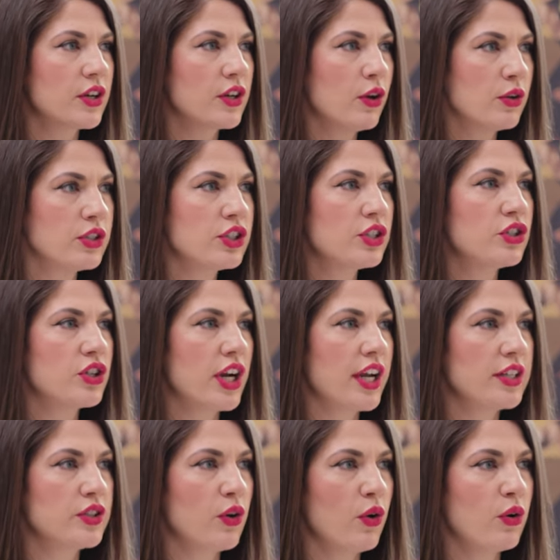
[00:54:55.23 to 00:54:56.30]

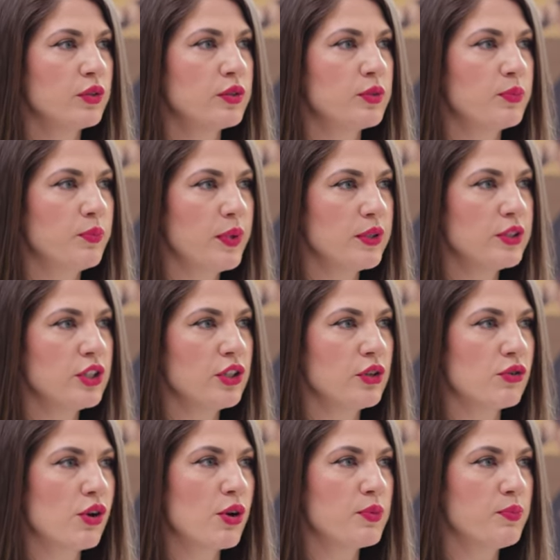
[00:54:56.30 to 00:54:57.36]
concentrate on building
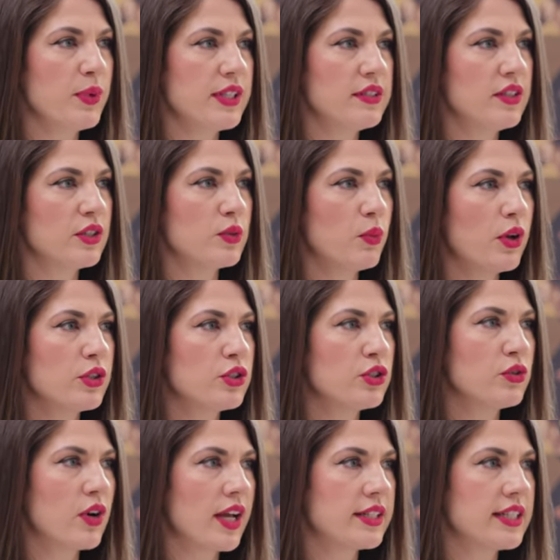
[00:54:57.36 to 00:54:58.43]
your own business whilst
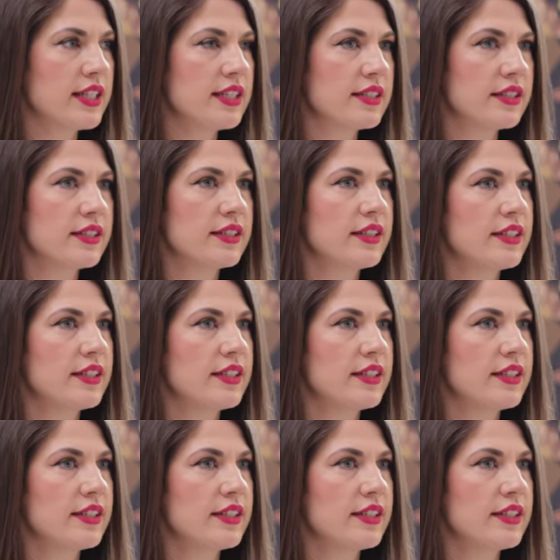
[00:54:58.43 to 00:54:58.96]
you're at it.